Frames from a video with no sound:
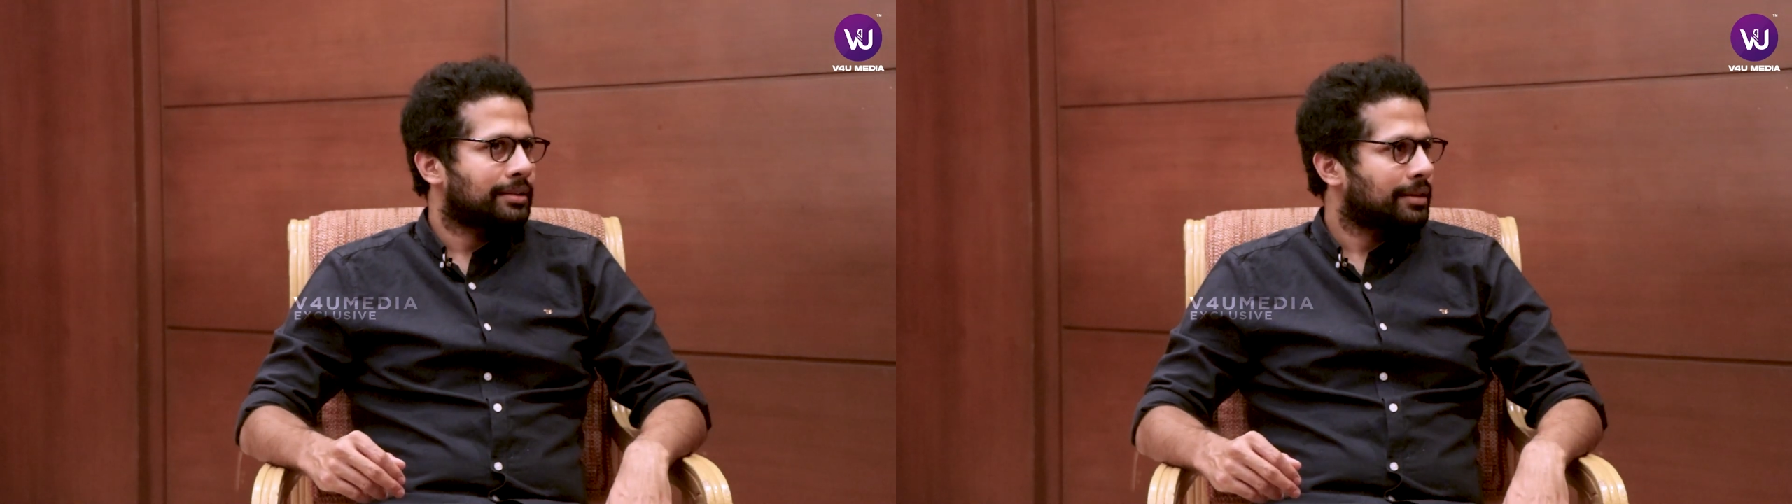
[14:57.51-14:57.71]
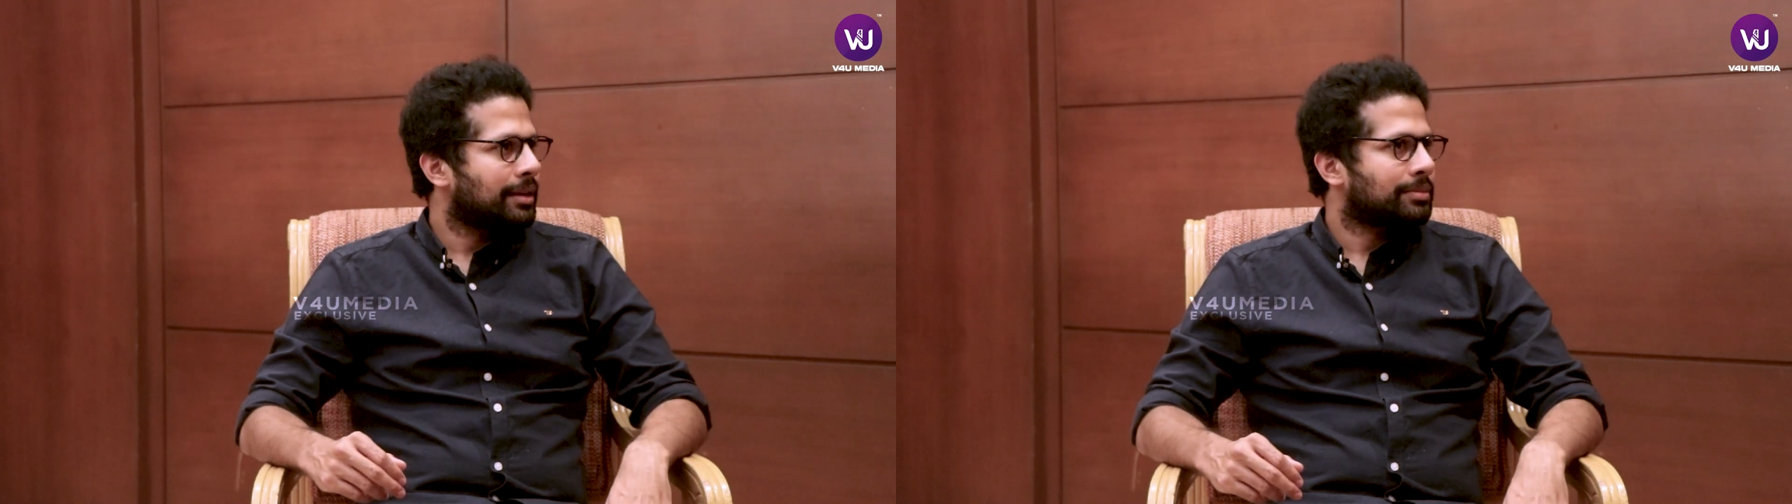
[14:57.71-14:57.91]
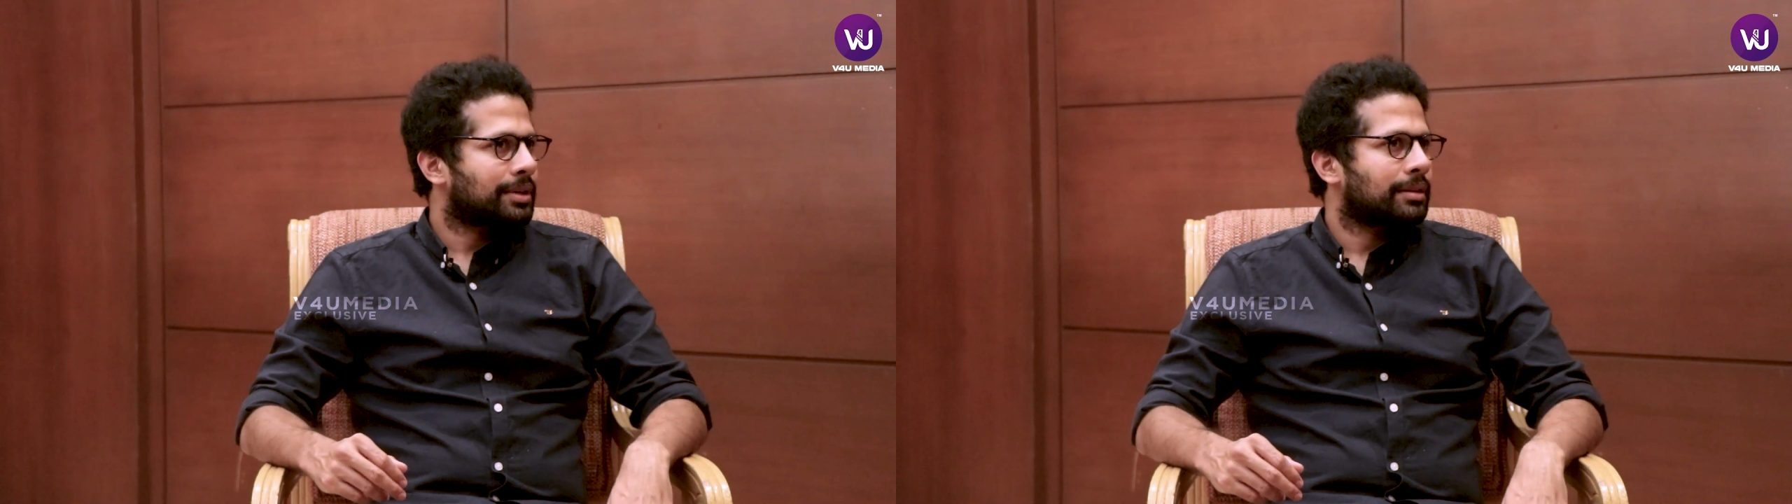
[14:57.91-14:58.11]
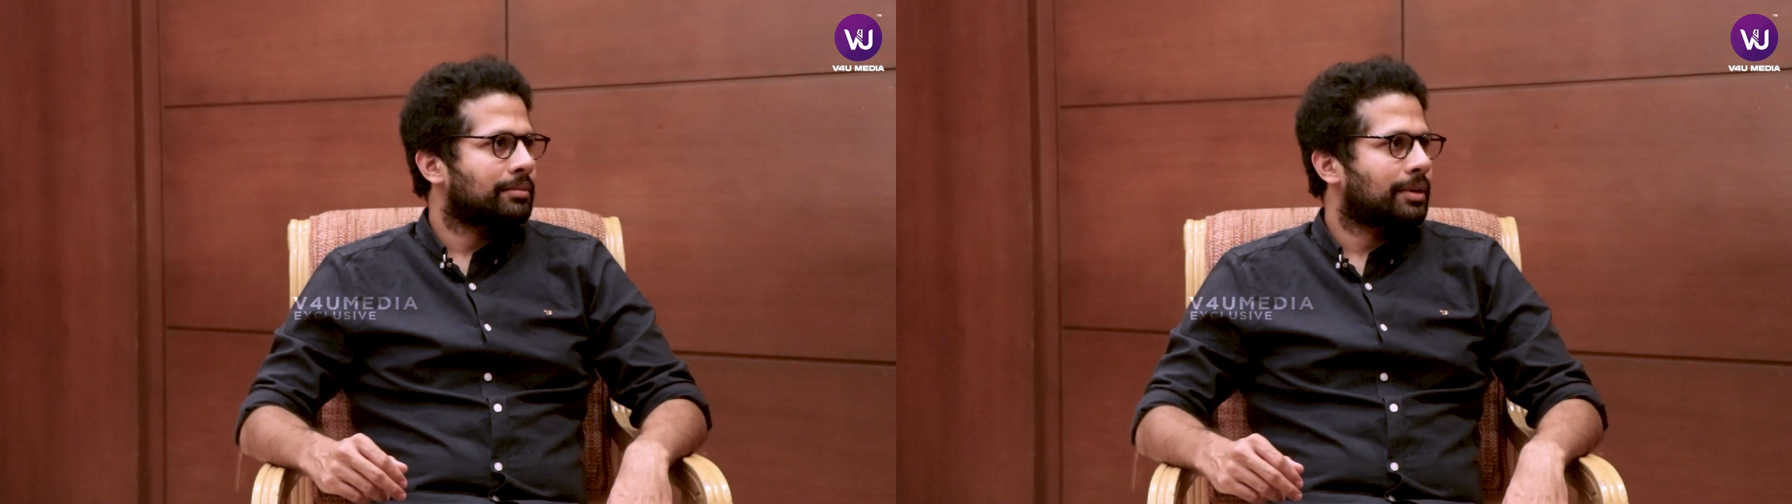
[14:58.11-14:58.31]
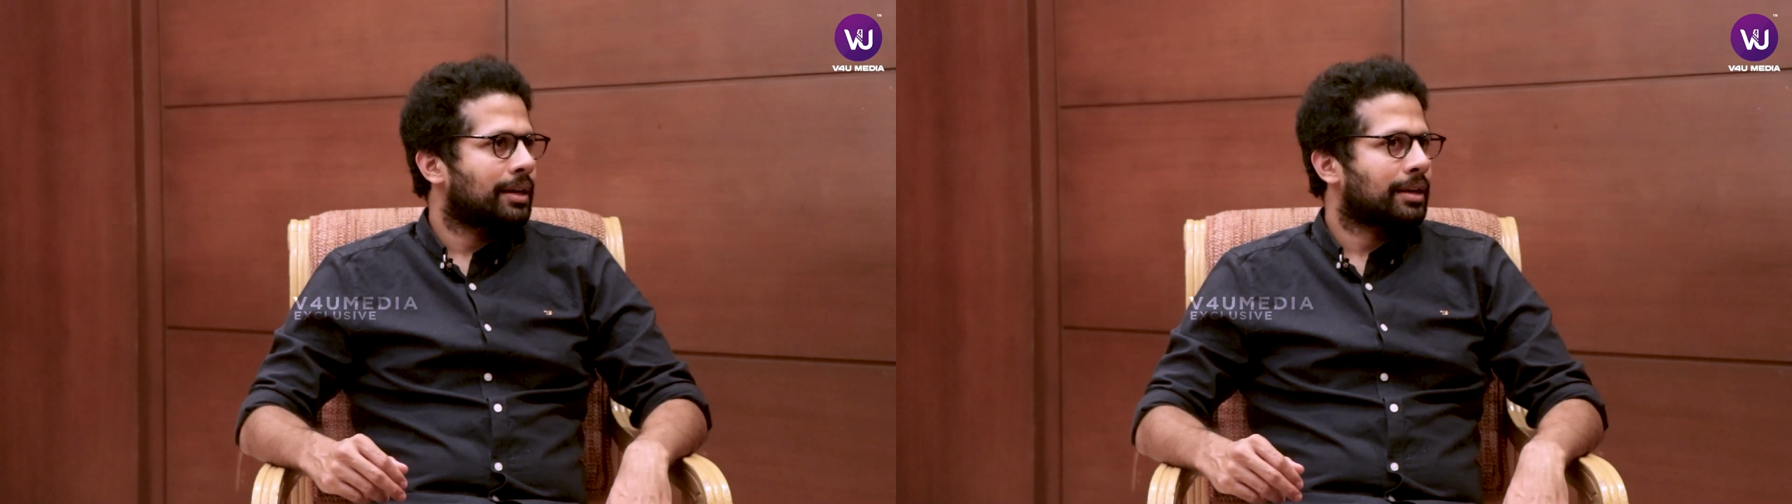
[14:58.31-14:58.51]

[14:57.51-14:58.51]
the same time